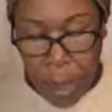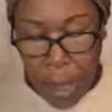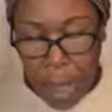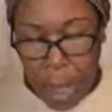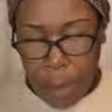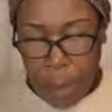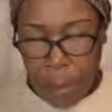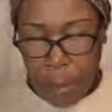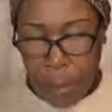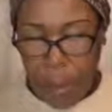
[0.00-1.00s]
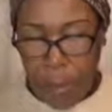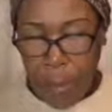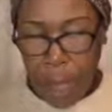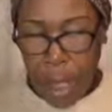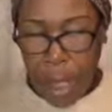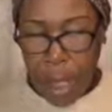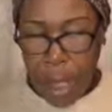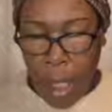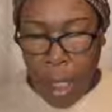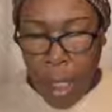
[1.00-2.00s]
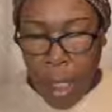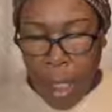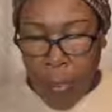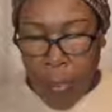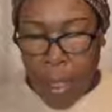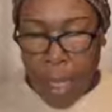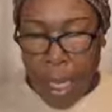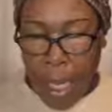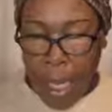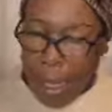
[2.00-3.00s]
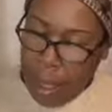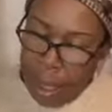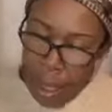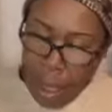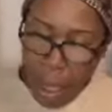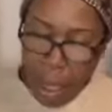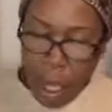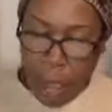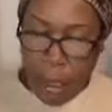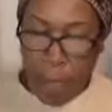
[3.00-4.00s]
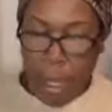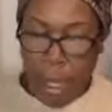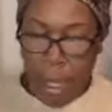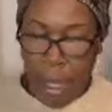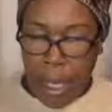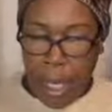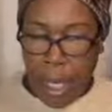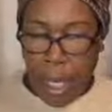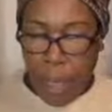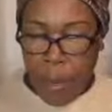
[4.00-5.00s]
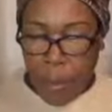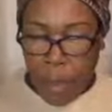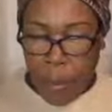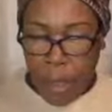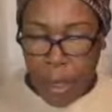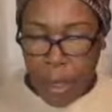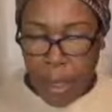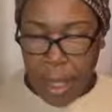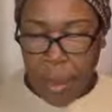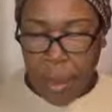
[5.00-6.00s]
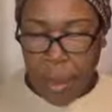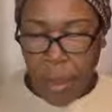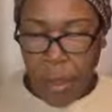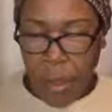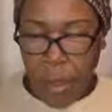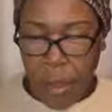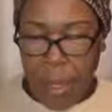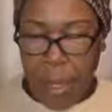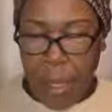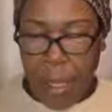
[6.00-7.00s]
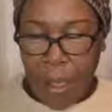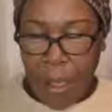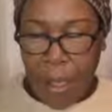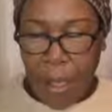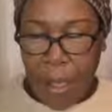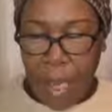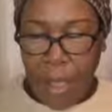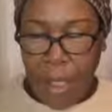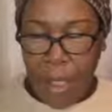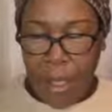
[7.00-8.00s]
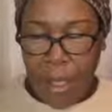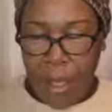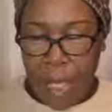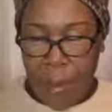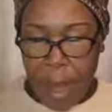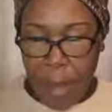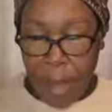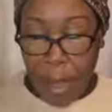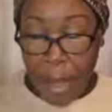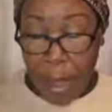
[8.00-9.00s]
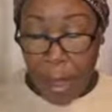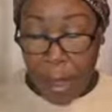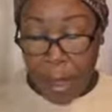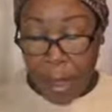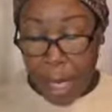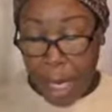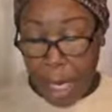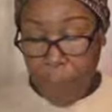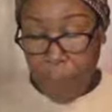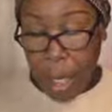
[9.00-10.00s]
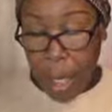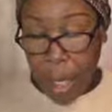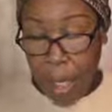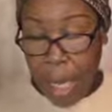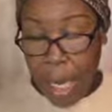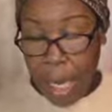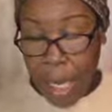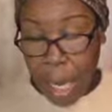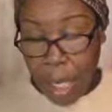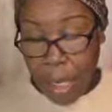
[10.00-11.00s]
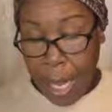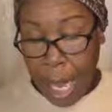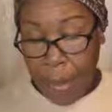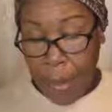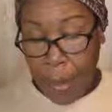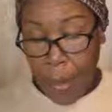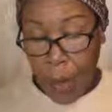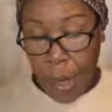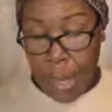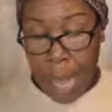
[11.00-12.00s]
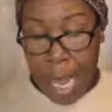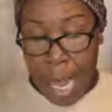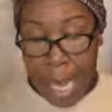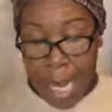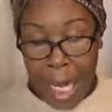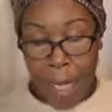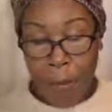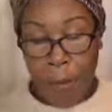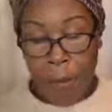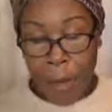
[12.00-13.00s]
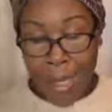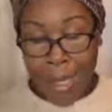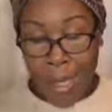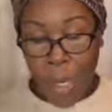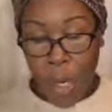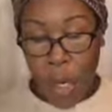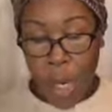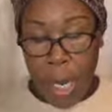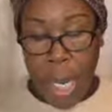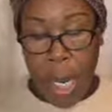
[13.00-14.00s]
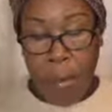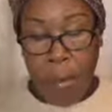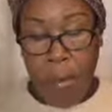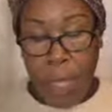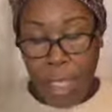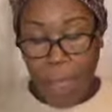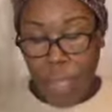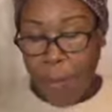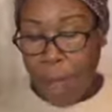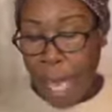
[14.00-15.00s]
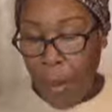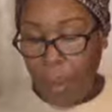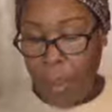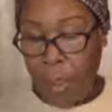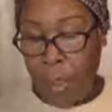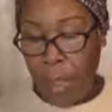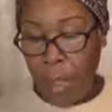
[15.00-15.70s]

Let us bow for prayer. Father God, I thank you, Father God, and I give you permission to take full control. And I thank you, Father God, in Jesus' name, amen and amen. It states here, you cannot enter heaven with any deformity or imperfection of character.